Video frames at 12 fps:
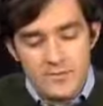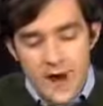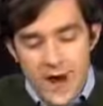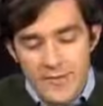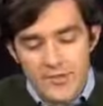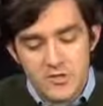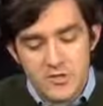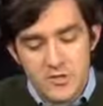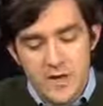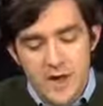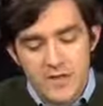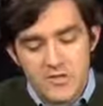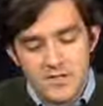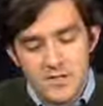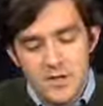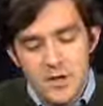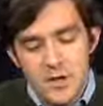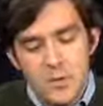Raths, who asks,
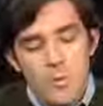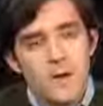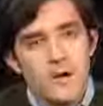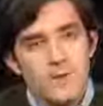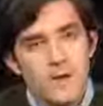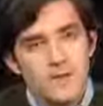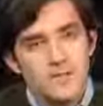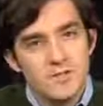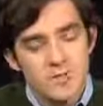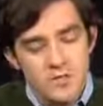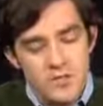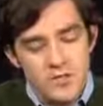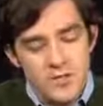where in the Constitution